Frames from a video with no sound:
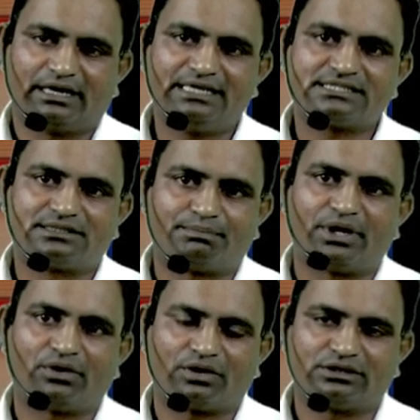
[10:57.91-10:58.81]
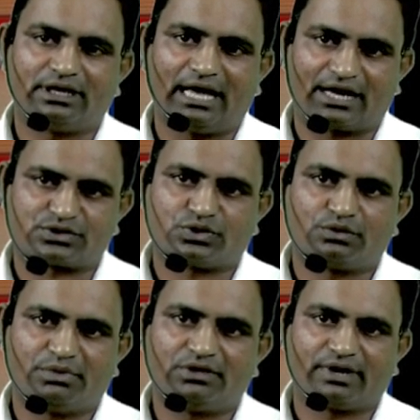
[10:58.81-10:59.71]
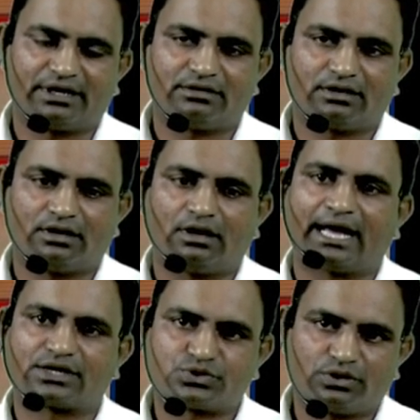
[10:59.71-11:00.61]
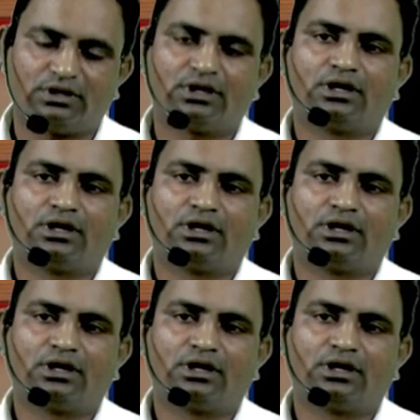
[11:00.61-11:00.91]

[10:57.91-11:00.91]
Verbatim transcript: It is depend on the actual meanwhile uh, actual